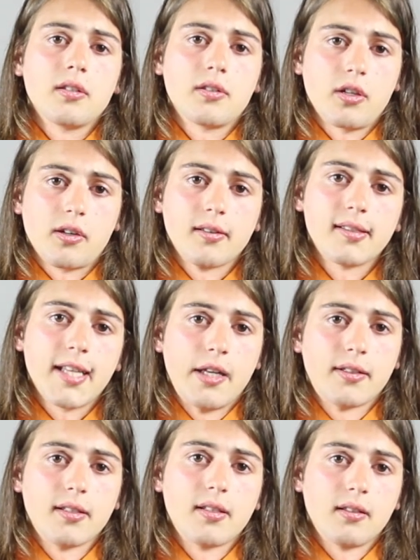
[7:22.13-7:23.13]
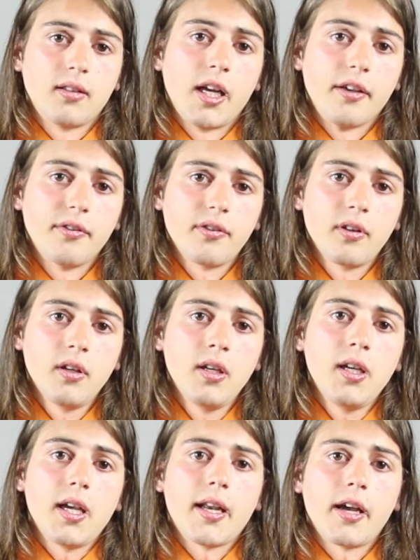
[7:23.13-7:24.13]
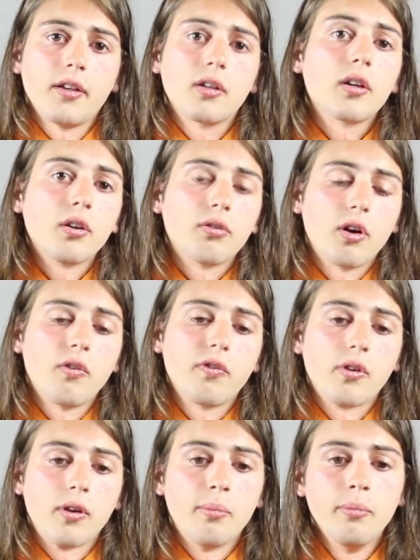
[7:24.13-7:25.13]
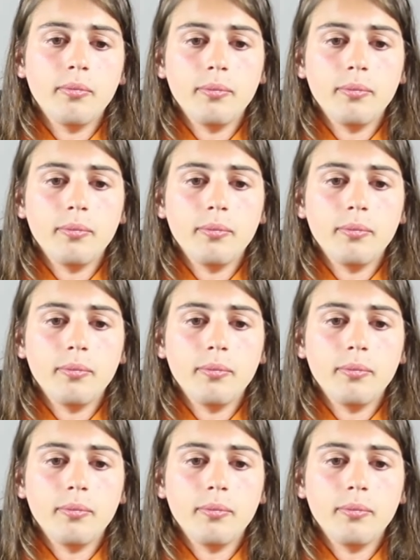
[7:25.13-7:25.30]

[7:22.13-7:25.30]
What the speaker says: circumstances in life and how you can grow from them.